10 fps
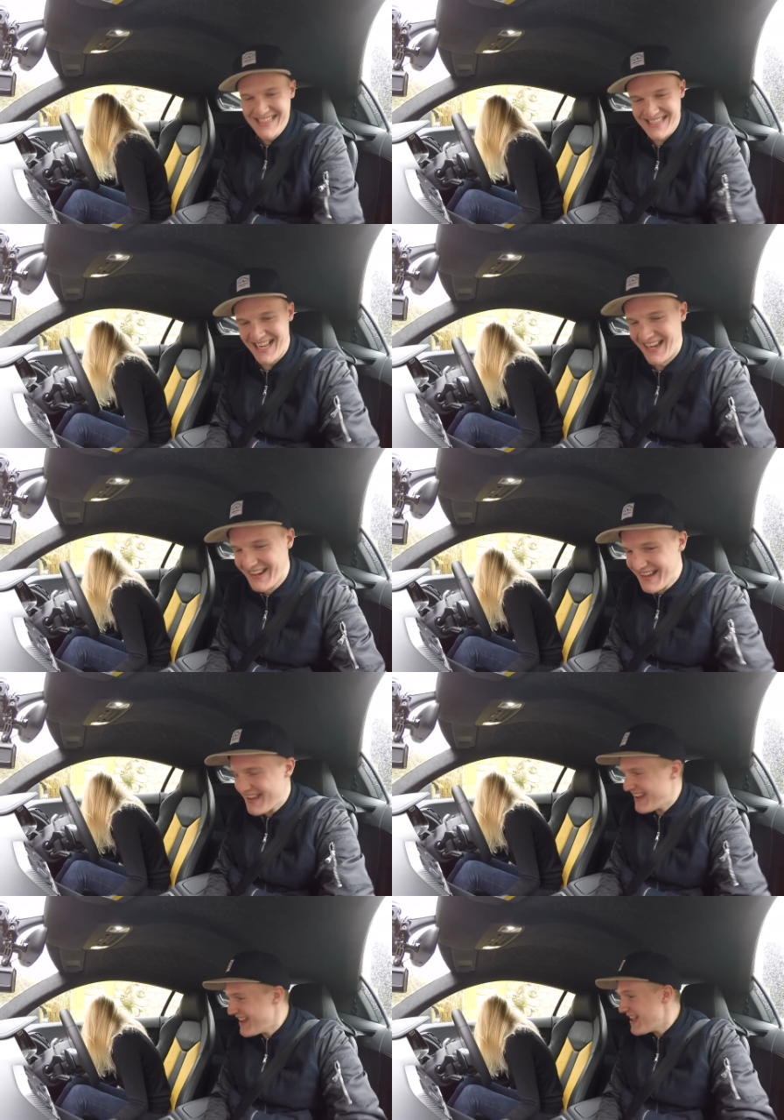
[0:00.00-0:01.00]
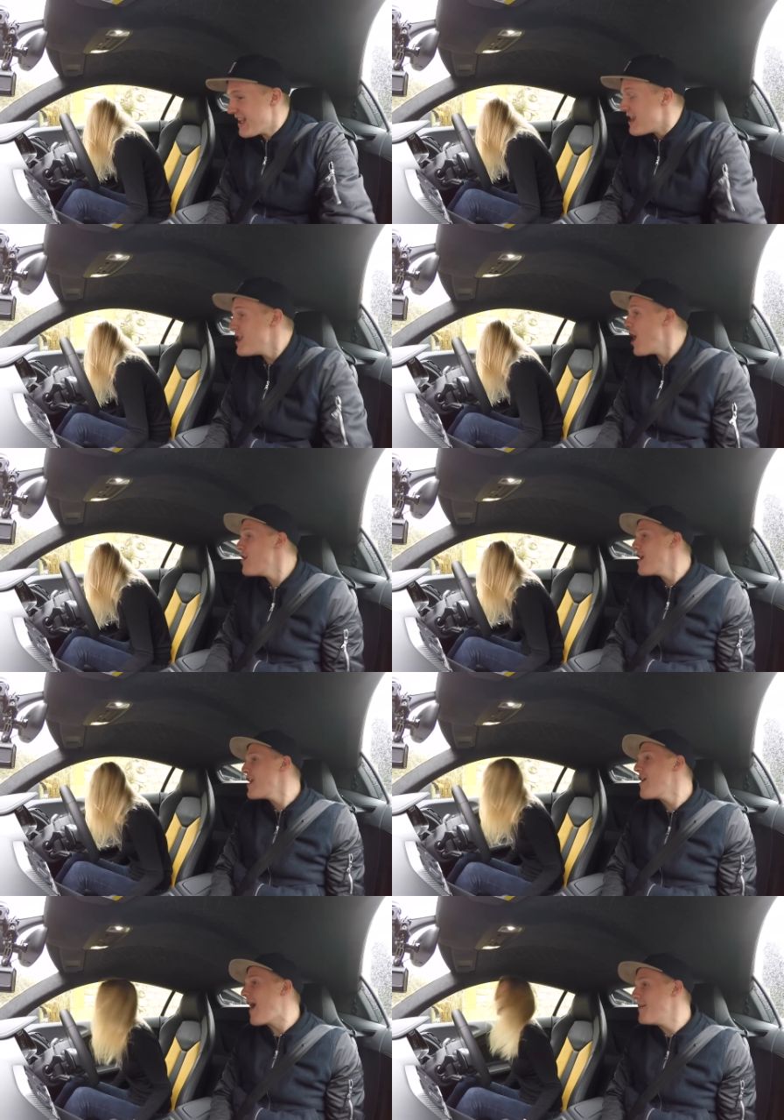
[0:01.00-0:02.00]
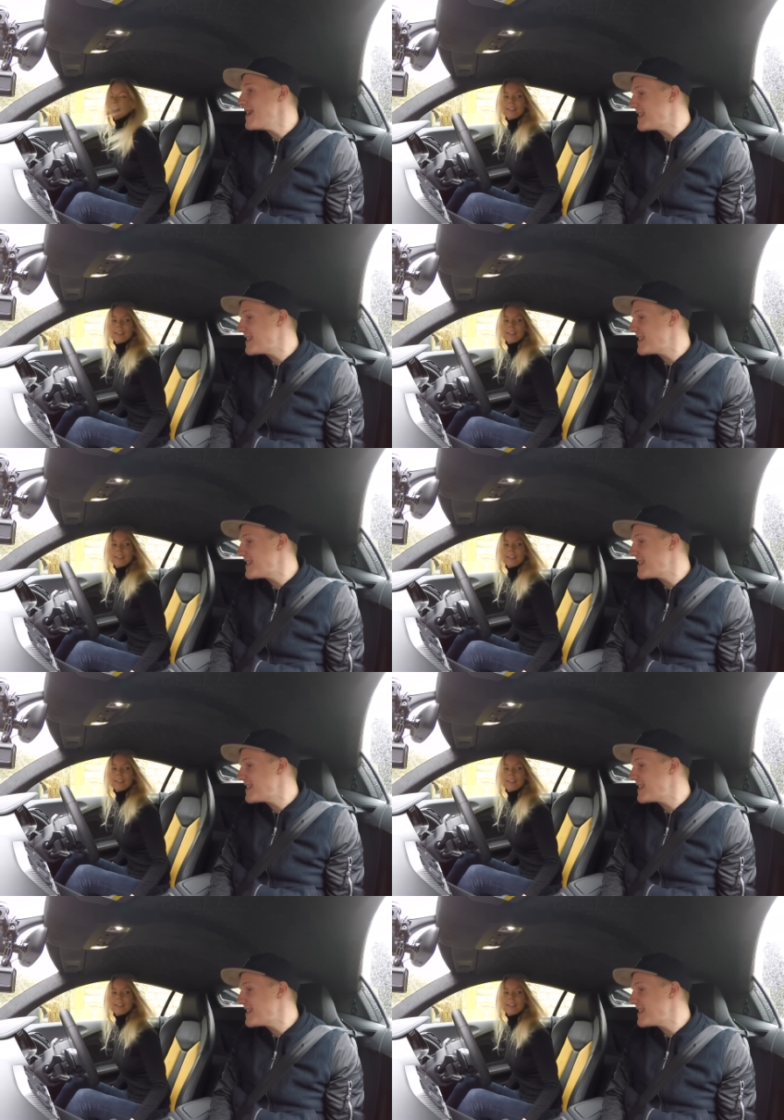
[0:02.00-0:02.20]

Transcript: so... Are you, what are you saying in that voice? No, for? no, no, I mean,